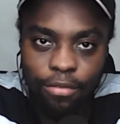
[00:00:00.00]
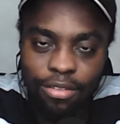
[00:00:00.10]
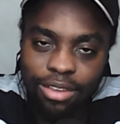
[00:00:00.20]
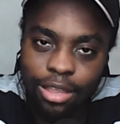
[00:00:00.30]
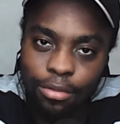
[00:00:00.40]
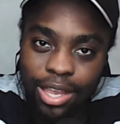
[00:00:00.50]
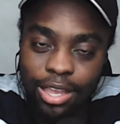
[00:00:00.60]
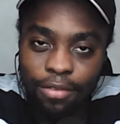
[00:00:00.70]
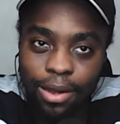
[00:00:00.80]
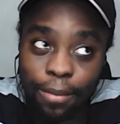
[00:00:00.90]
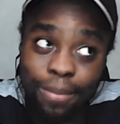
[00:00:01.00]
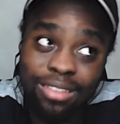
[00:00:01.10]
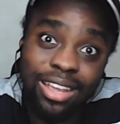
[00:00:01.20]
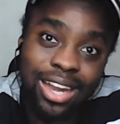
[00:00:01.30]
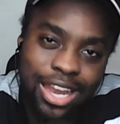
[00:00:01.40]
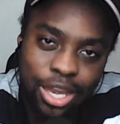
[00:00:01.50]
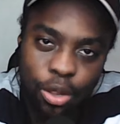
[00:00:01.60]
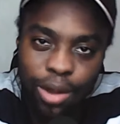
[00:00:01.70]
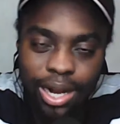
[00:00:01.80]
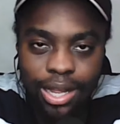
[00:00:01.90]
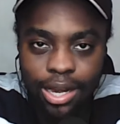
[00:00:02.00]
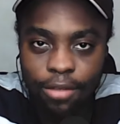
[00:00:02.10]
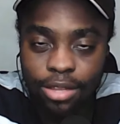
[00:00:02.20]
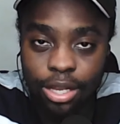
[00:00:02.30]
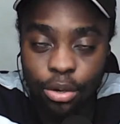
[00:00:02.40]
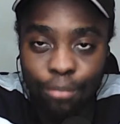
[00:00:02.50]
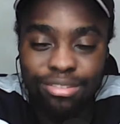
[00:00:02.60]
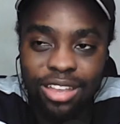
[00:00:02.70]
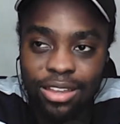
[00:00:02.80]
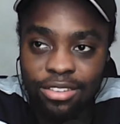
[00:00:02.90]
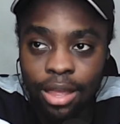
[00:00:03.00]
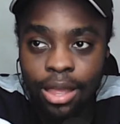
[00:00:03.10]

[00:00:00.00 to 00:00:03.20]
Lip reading: obviously we are given basically a new wildcard after the group stage.